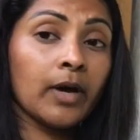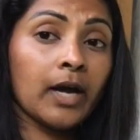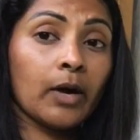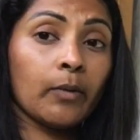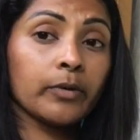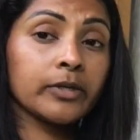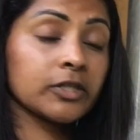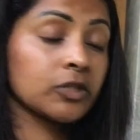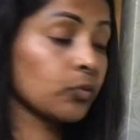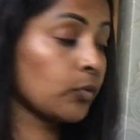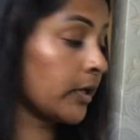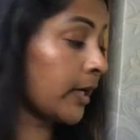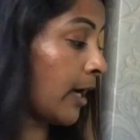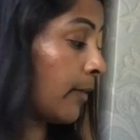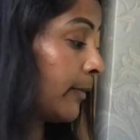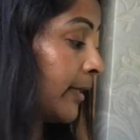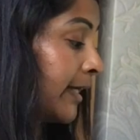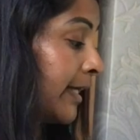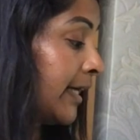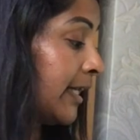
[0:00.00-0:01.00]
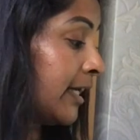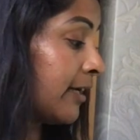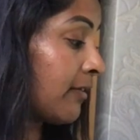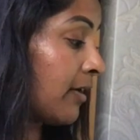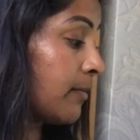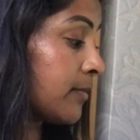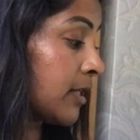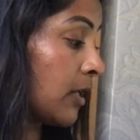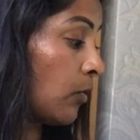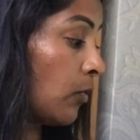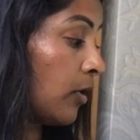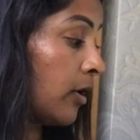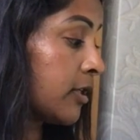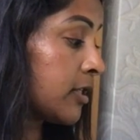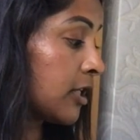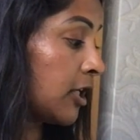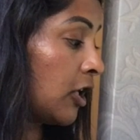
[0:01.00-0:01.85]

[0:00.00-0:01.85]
I wanted to work out how many kilograms that was,